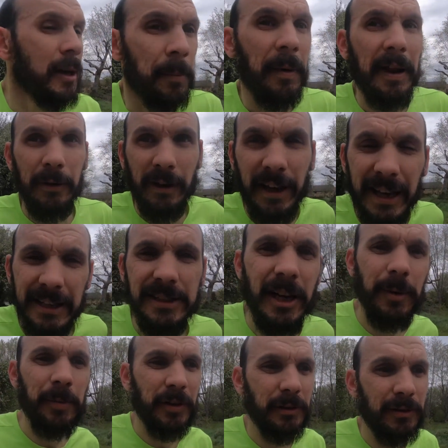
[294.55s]
But anyway, here's
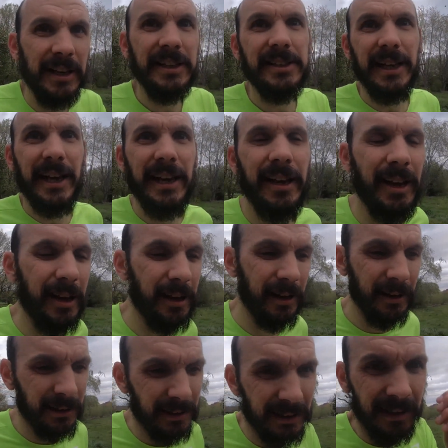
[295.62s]
hoping that race day,
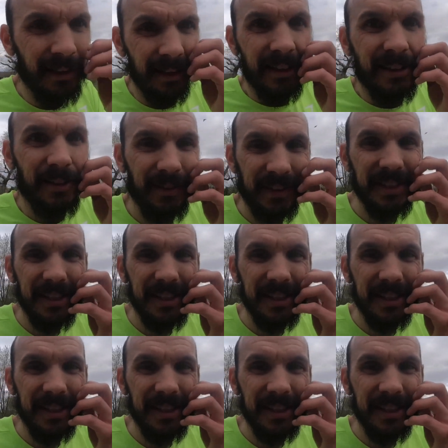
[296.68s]
something